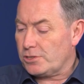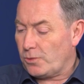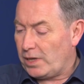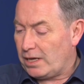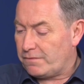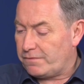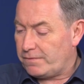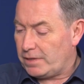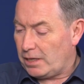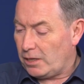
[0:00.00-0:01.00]
So we have
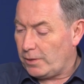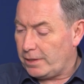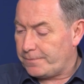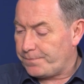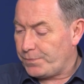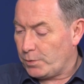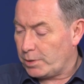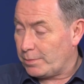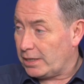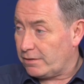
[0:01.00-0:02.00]
a lower
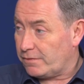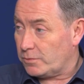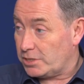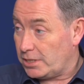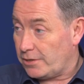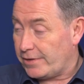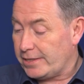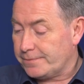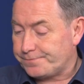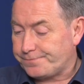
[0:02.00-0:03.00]
number of microphones in the array,